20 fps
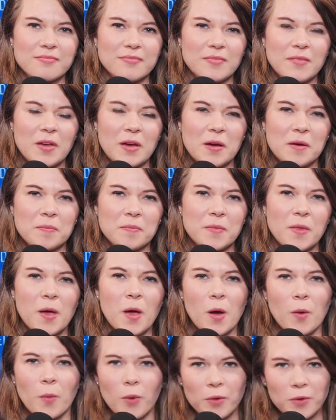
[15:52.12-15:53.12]
Yeah.
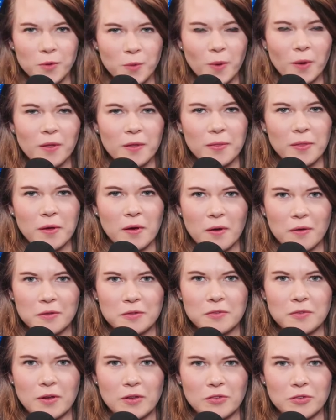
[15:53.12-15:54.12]
Well, you all at the
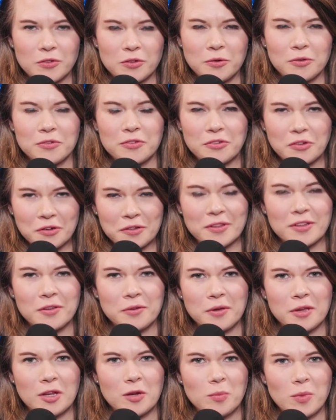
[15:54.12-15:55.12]
College Fix, you're certainly
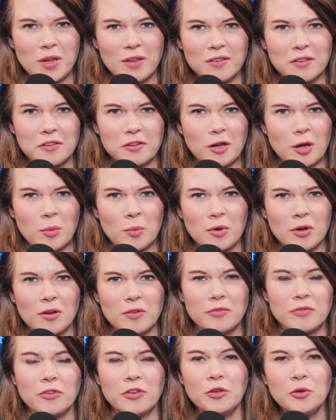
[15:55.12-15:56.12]
doing an amazing job
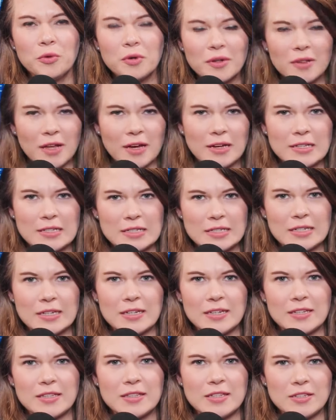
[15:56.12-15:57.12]
of
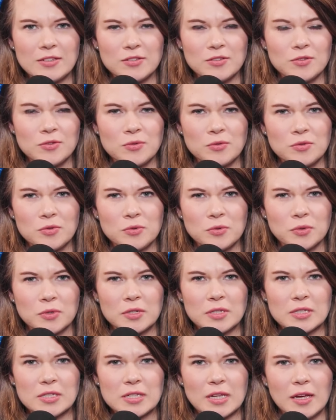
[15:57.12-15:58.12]
utilizing these new
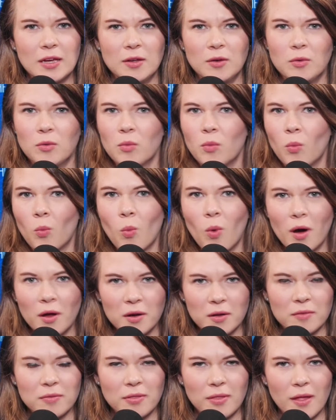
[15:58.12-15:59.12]
tools. And
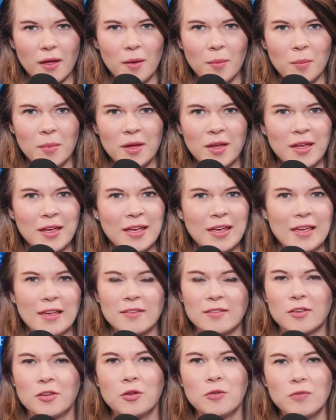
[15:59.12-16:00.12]
one of them
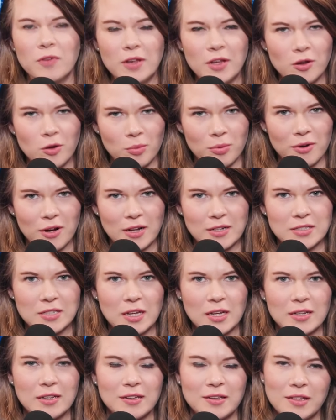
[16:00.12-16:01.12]
is a new video
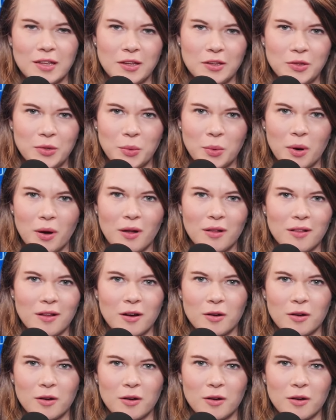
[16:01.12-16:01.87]
project that you all